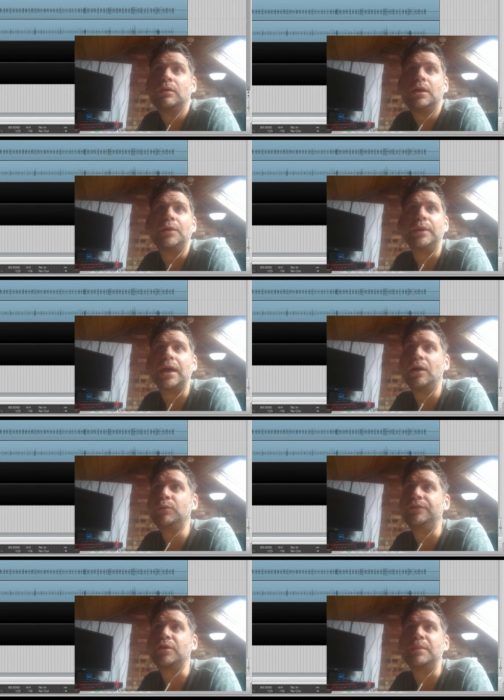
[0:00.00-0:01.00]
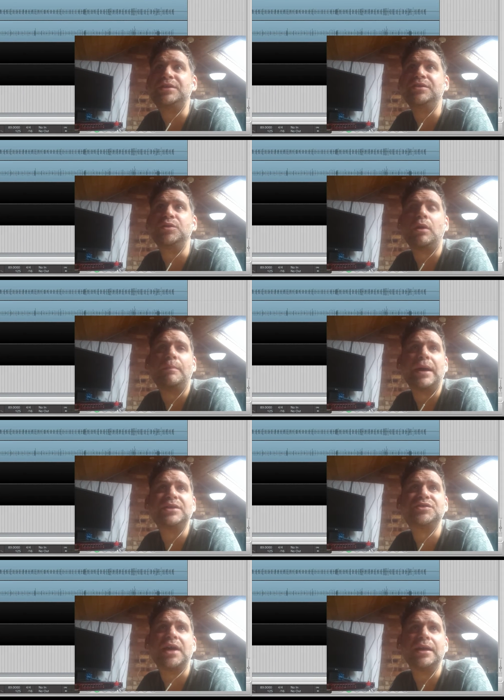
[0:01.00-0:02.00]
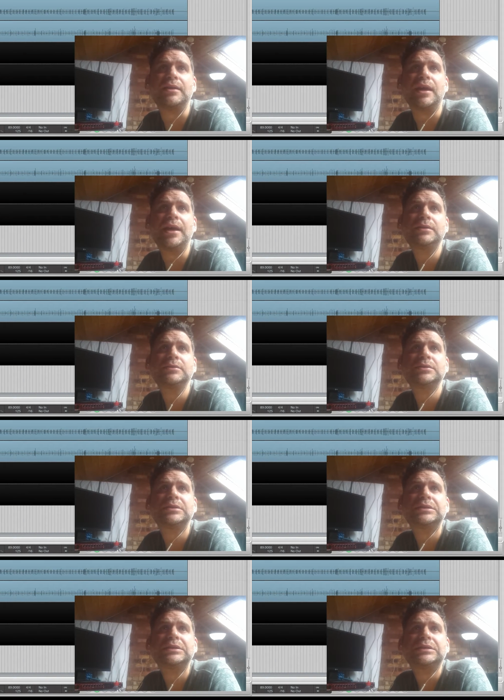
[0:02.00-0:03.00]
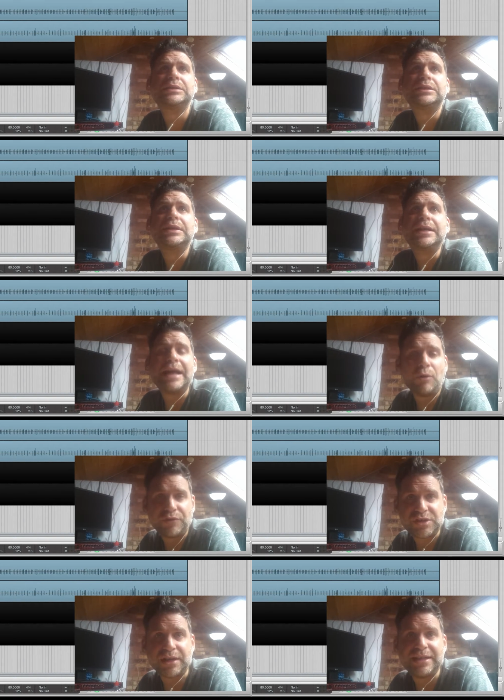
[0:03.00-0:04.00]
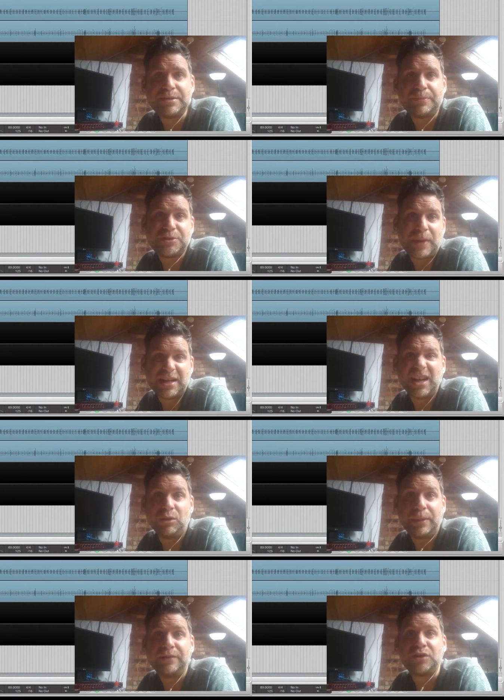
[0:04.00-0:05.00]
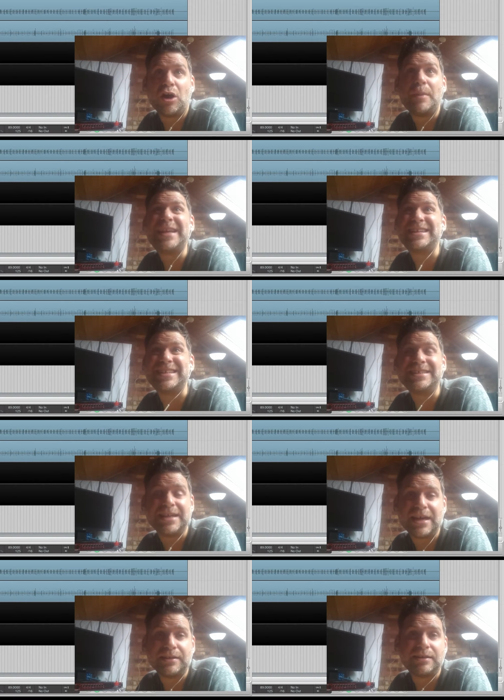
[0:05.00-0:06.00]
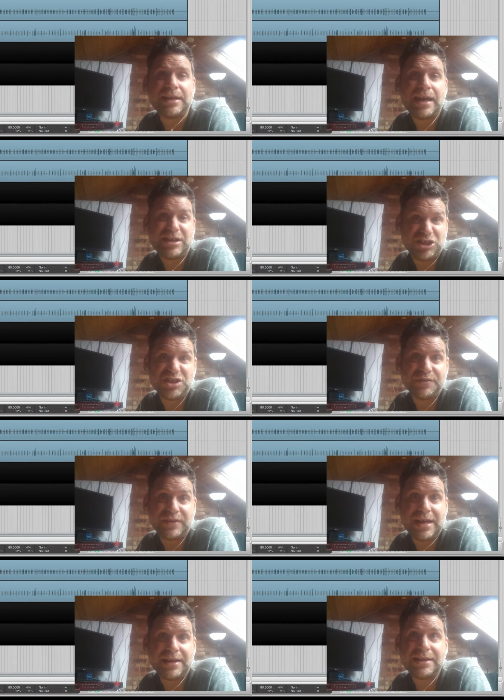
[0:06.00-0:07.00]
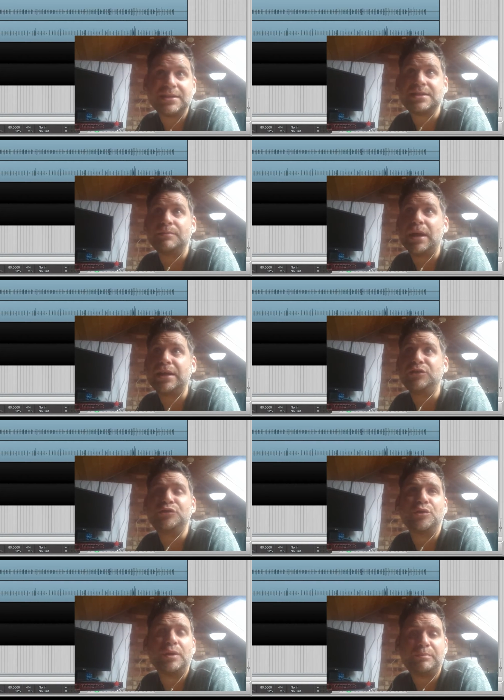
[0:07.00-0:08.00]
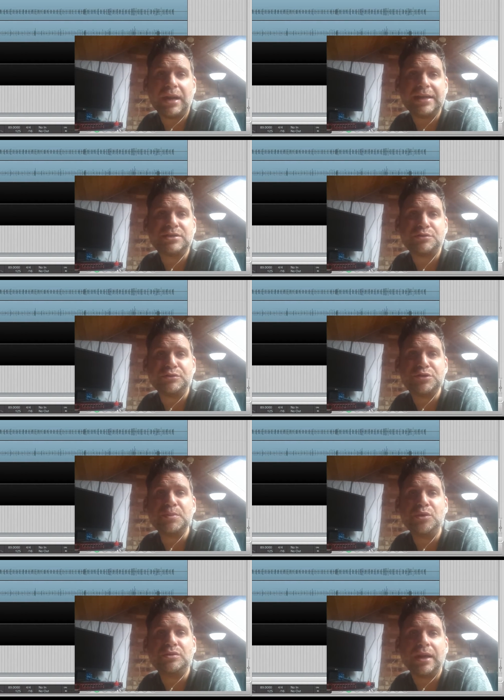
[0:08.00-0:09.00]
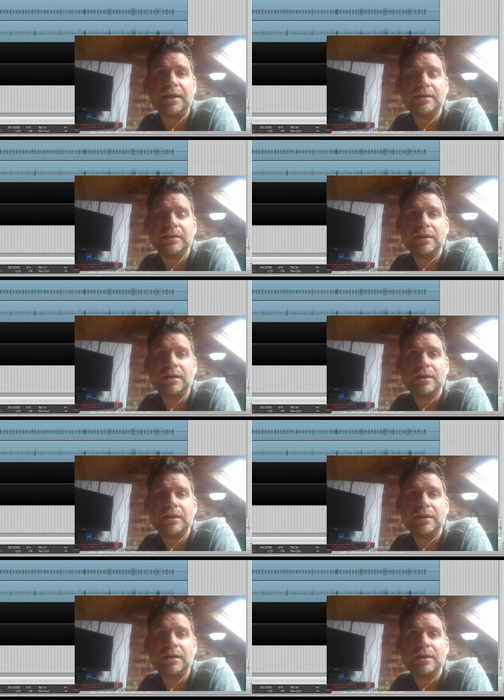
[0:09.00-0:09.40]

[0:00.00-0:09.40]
There we go, we've committed to our bass take there. Now obviously I need to spend a little bit of time editing together the edges of the edits and making sure it plays through smoothly.